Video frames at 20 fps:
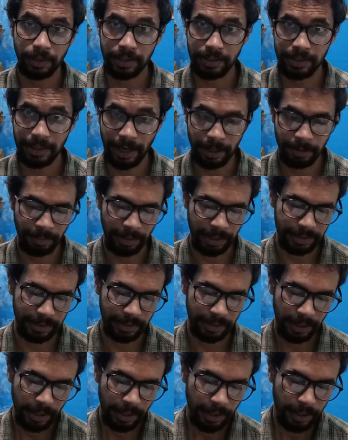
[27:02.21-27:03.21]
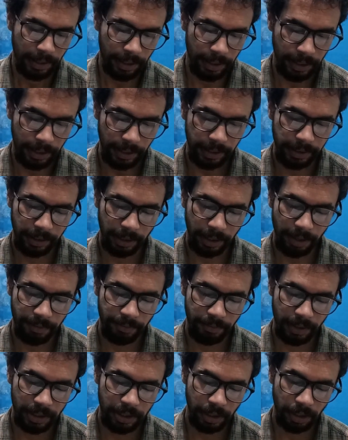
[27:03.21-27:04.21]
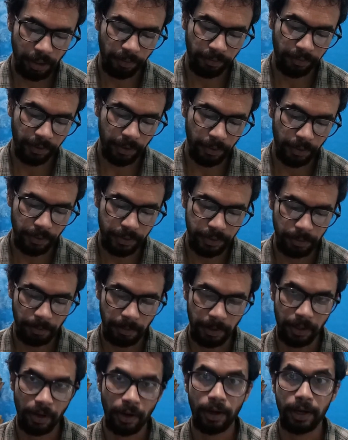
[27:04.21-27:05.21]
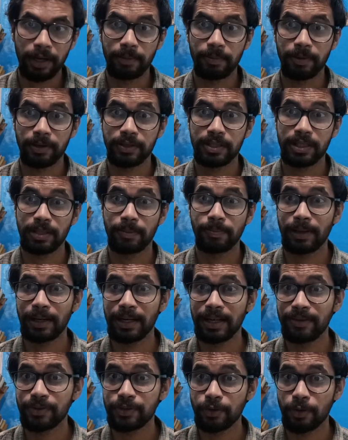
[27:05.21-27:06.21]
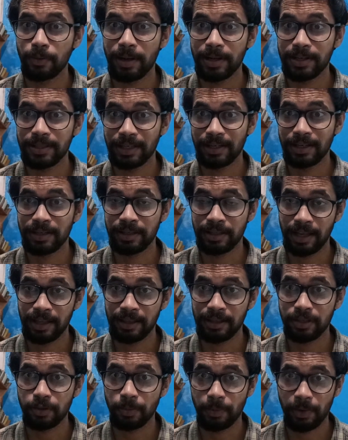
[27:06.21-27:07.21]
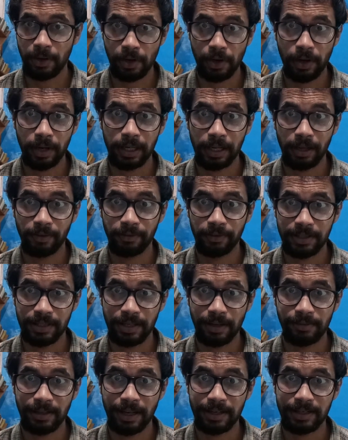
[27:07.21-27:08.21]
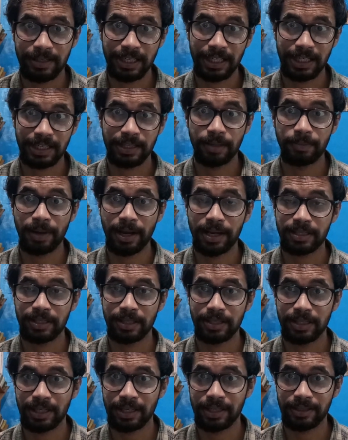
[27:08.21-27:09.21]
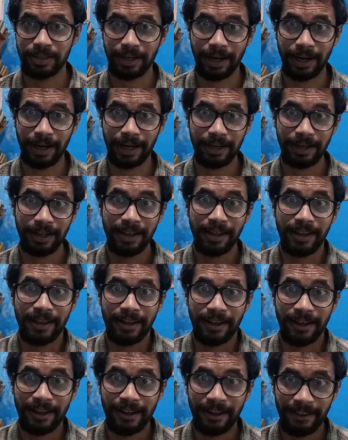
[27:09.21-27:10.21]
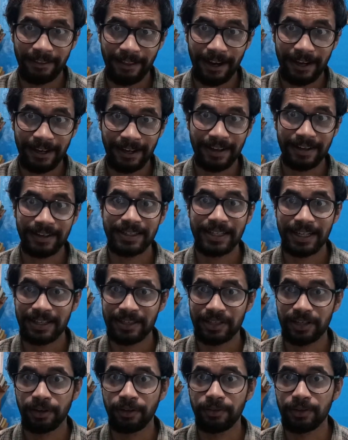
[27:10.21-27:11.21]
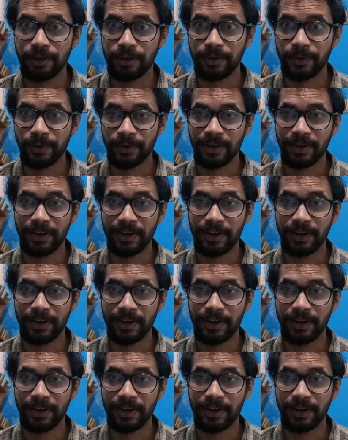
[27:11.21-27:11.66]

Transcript: this line means. In the conviction of her own superiority, because she believes so much in the superiority of herself that she is the master, she is right, that it changed her view,